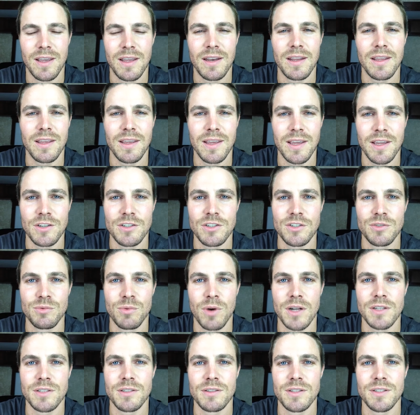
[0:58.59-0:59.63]
In case she's
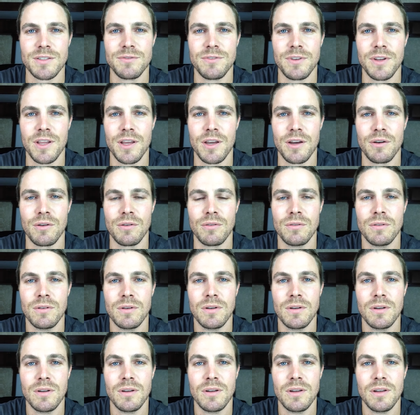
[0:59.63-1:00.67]
watching this video,
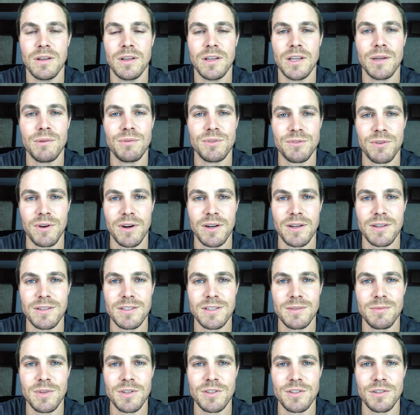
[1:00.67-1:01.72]
it was very nice
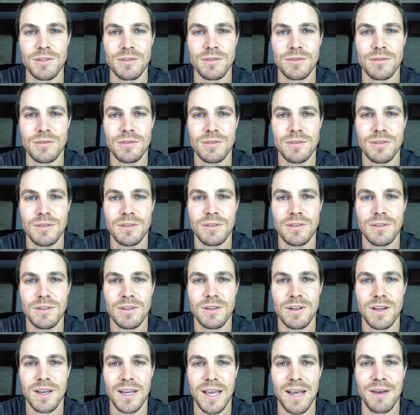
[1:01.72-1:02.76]
to meet you.
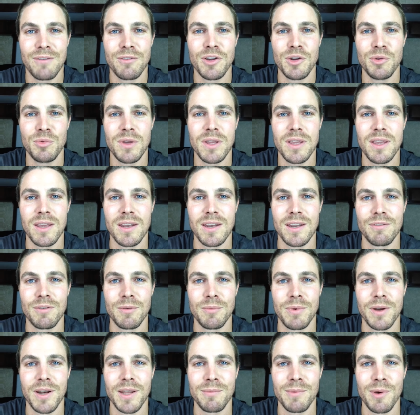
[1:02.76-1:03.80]
Have a good weekend, everybody.